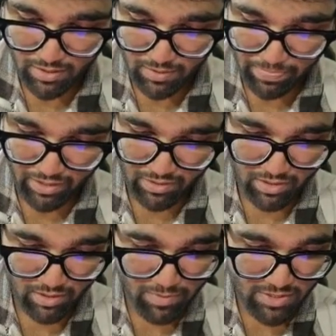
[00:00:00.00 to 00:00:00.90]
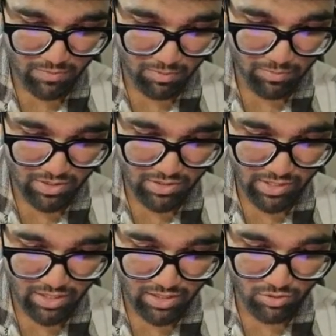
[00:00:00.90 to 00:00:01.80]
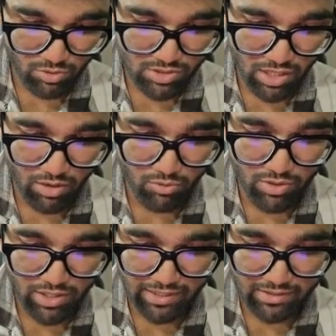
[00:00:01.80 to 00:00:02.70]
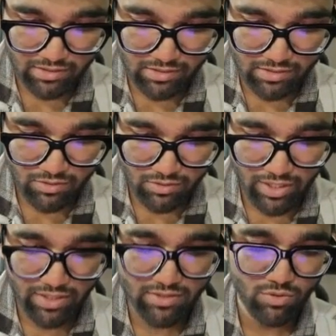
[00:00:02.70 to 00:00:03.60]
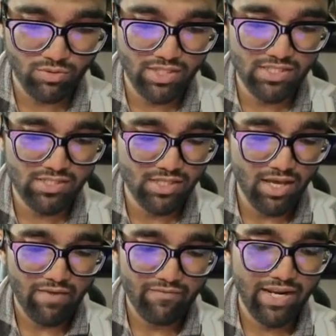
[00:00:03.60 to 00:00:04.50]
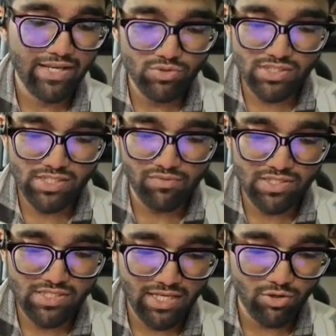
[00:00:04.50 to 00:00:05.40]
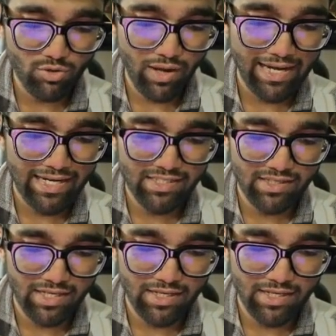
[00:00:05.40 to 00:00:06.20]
and the basement membrane then grows around it like this. Okay, so this, when I use a silver stain to highlight the green